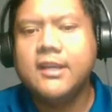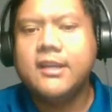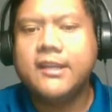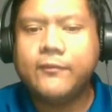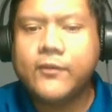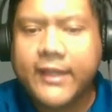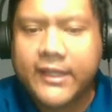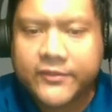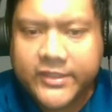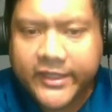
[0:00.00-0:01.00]
And after knight
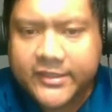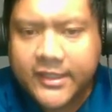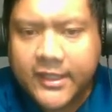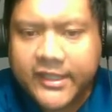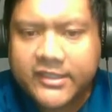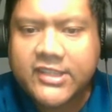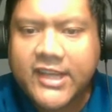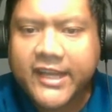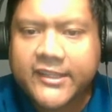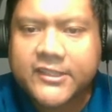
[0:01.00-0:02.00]
f6, he's
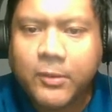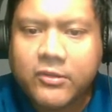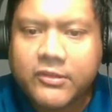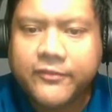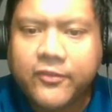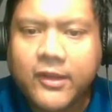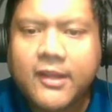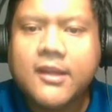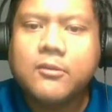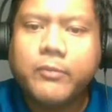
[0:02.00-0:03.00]
attacking his pawn on
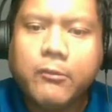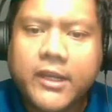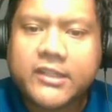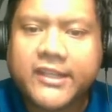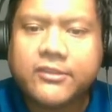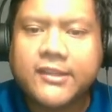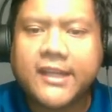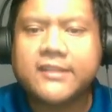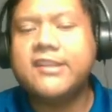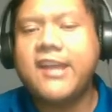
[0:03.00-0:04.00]
d4. We want to tend to
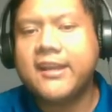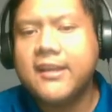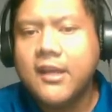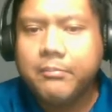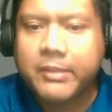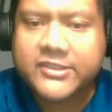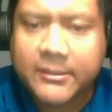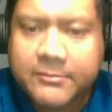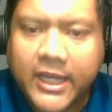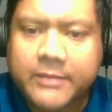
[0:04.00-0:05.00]
that attack, but
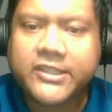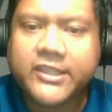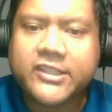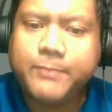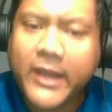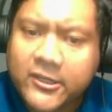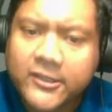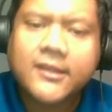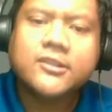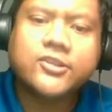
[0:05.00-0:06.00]
sometimes it's
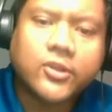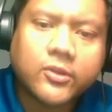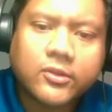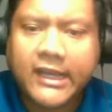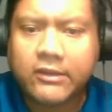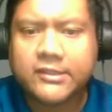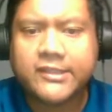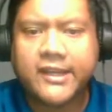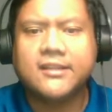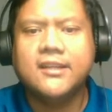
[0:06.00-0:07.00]
better to
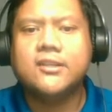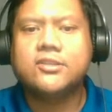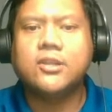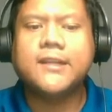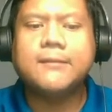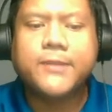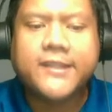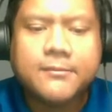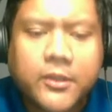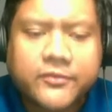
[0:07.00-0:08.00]
counterattack. So we're going to play
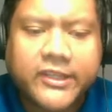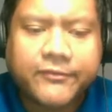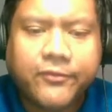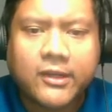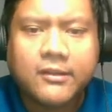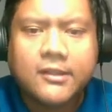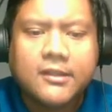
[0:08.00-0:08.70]
the move d4.